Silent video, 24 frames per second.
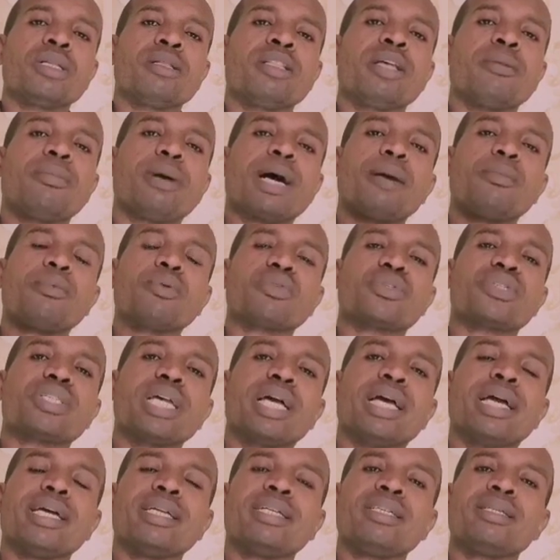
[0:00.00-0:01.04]
The Bible
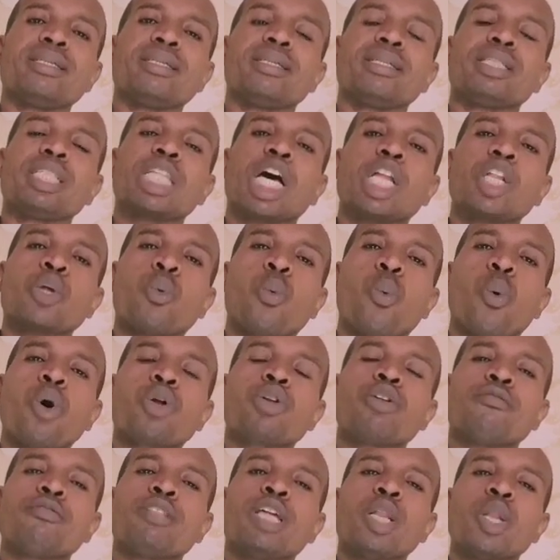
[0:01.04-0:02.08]
said that the
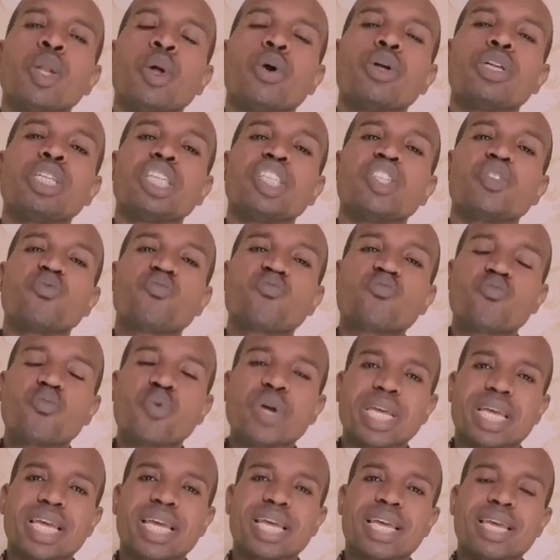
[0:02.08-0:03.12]
word of the Lord is
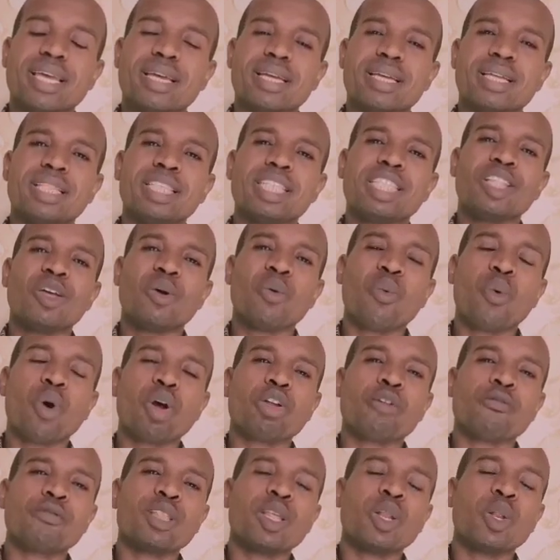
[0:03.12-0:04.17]
quick. The
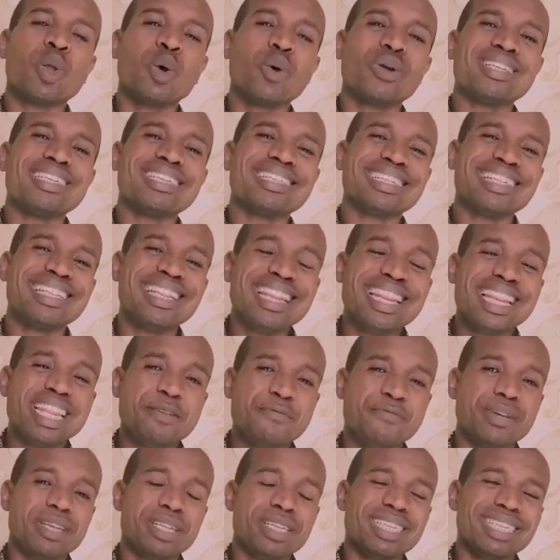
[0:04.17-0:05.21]
word of the Lord is
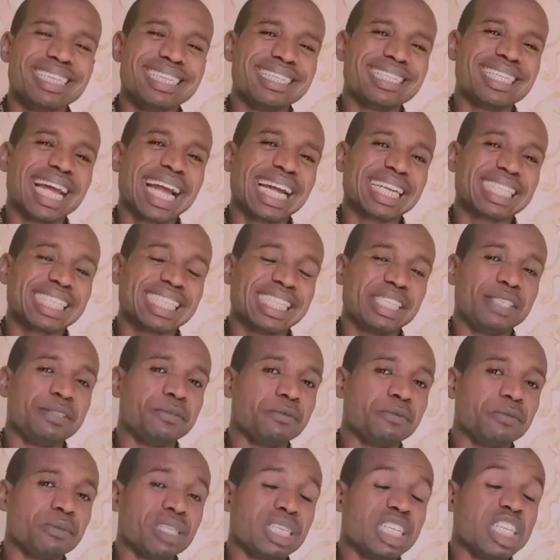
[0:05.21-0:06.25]
living, is
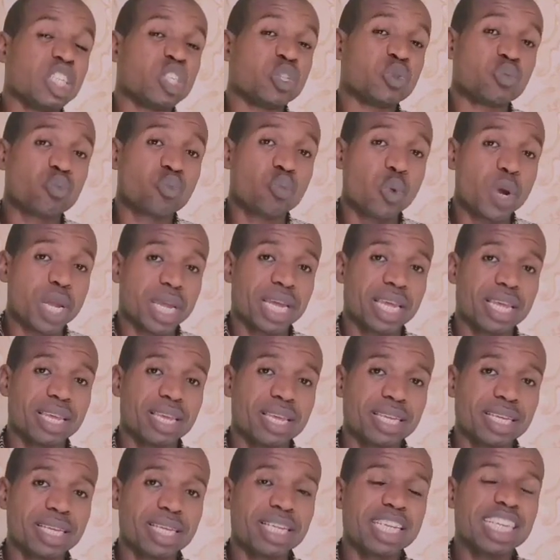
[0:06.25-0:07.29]
active, is quick.
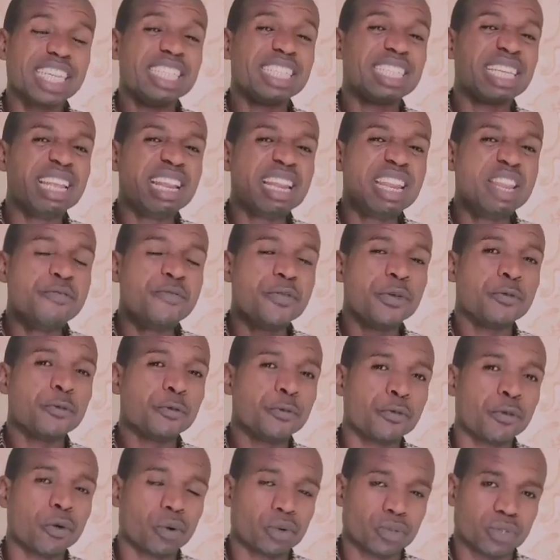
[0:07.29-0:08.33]
It's a living
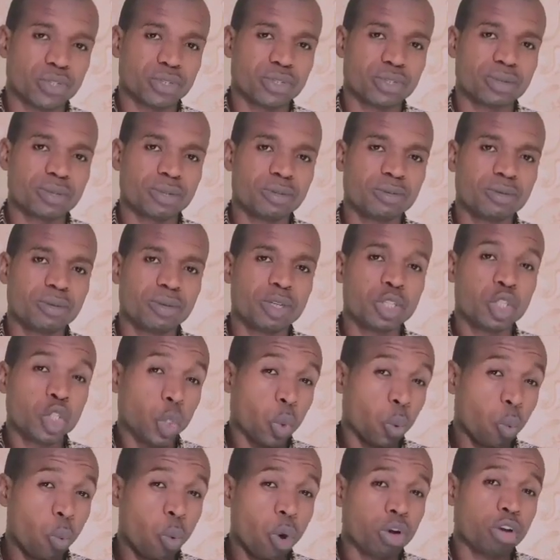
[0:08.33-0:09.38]
force.
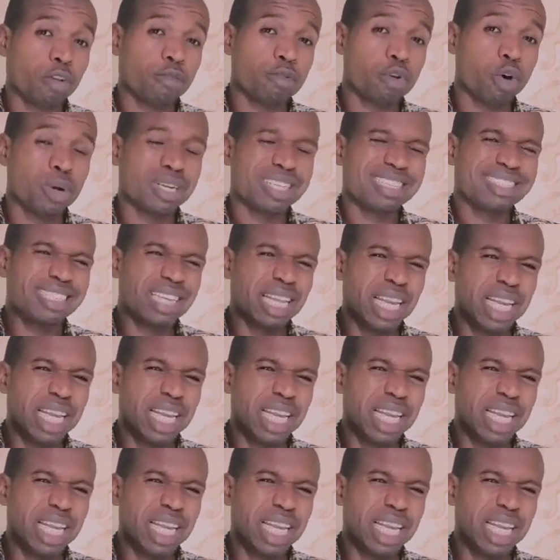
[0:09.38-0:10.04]
The word of God is a